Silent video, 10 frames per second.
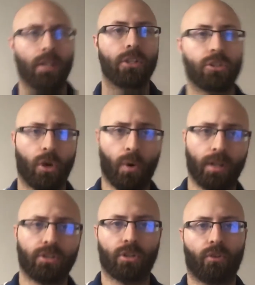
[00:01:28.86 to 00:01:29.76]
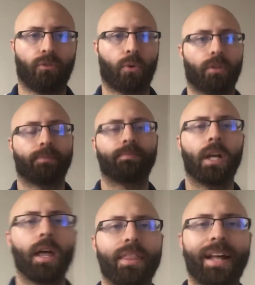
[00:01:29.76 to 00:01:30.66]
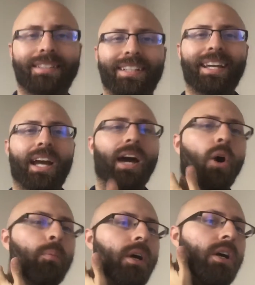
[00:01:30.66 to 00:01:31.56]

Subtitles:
so on and so forth. That's going to help